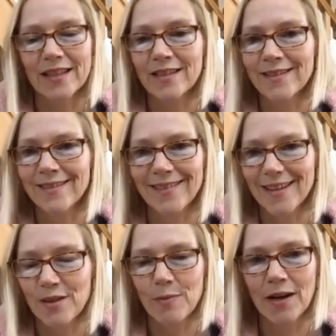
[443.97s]
in
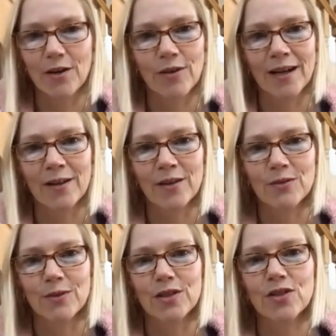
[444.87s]
the
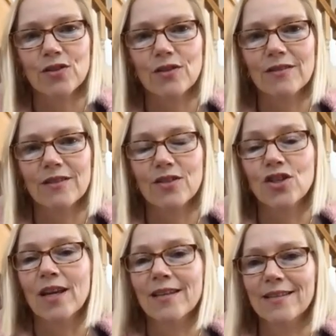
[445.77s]
background, which
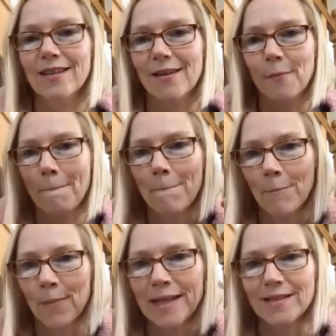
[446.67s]
suggests like
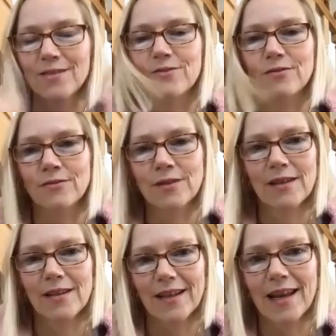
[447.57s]
mental
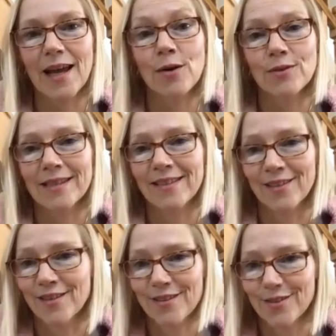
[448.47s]

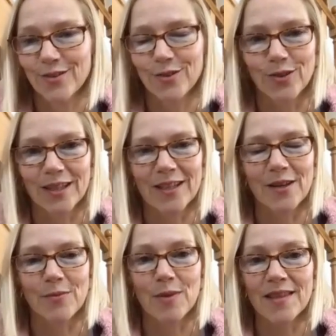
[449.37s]
cloudiness, or, you
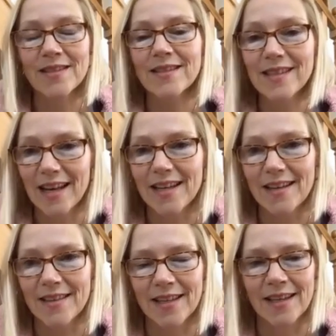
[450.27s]
know, but this is
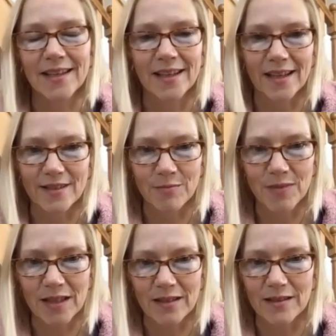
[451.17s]
clear thinking.
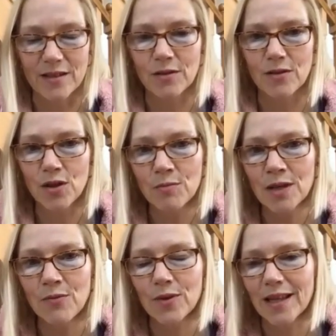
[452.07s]
Something is
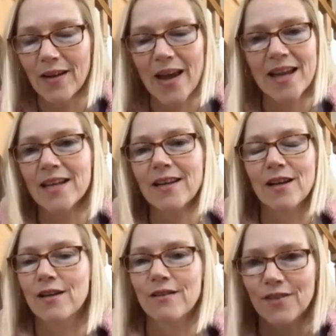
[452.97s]
coming without any
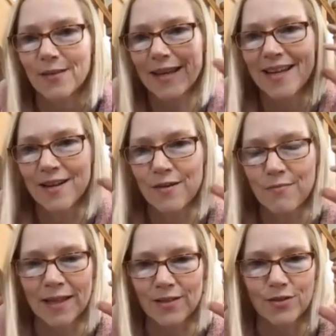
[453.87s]
kind of inner
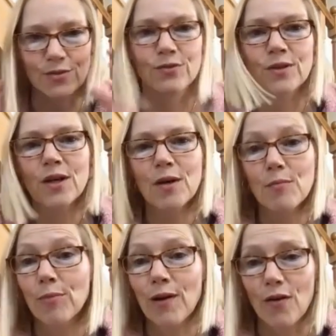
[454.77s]
mental
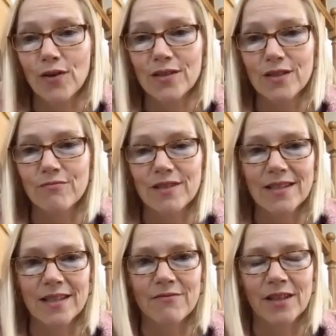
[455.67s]
blocks to
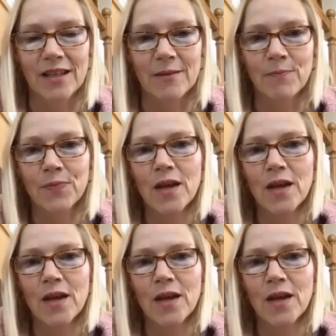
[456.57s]
receiving it.